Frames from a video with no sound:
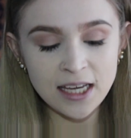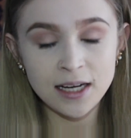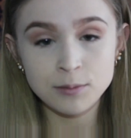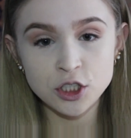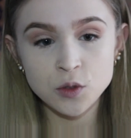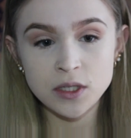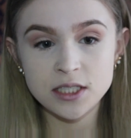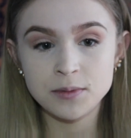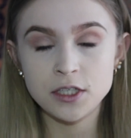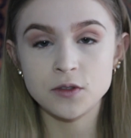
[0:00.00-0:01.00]
and I'm just going
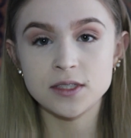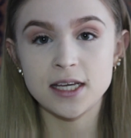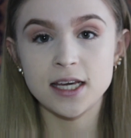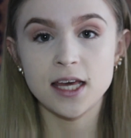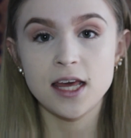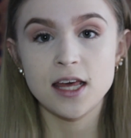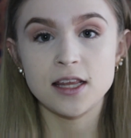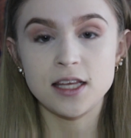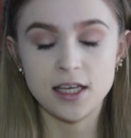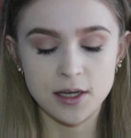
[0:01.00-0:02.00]
to be using
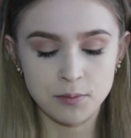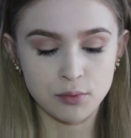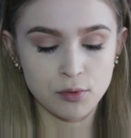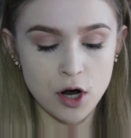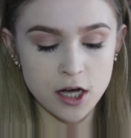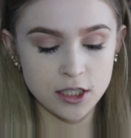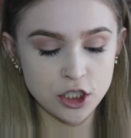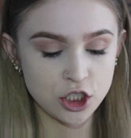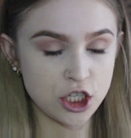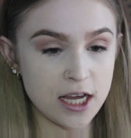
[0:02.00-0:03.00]
the
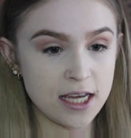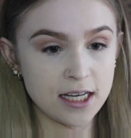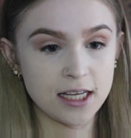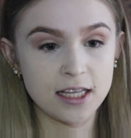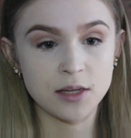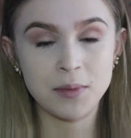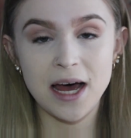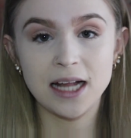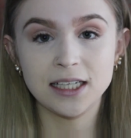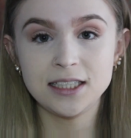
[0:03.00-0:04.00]
bronze shade in the
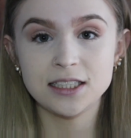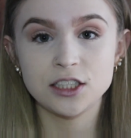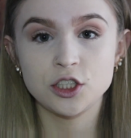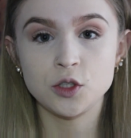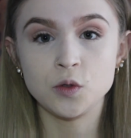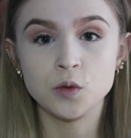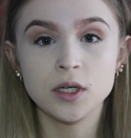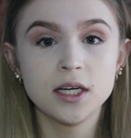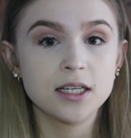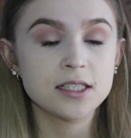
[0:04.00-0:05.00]
palette
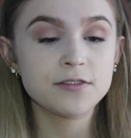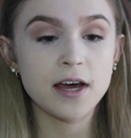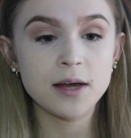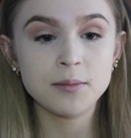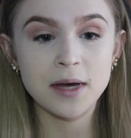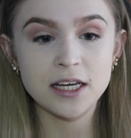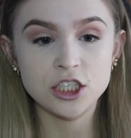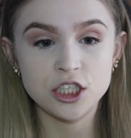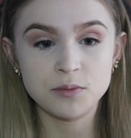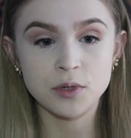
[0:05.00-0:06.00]
to define my
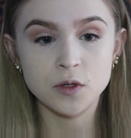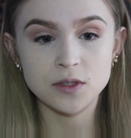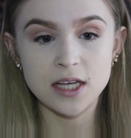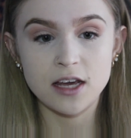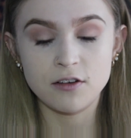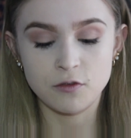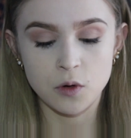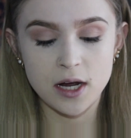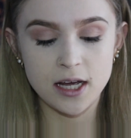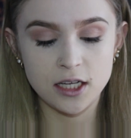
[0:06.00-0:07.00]
cheekbones and
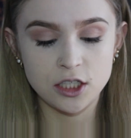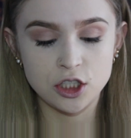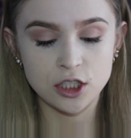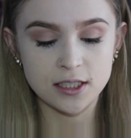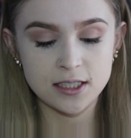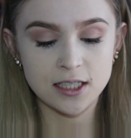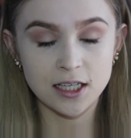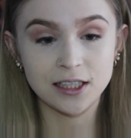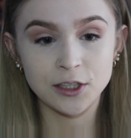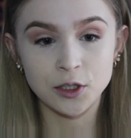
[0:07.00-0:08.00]
forehead just
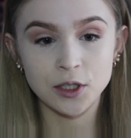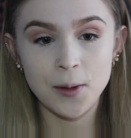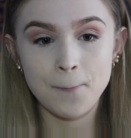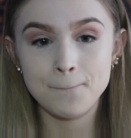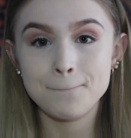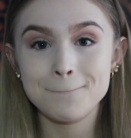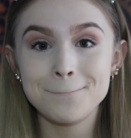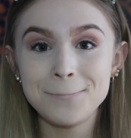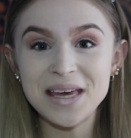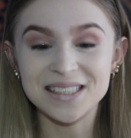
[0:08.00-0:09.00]
a little
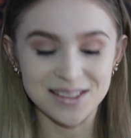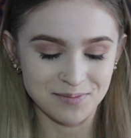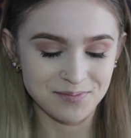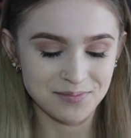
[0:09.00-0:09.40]
bit.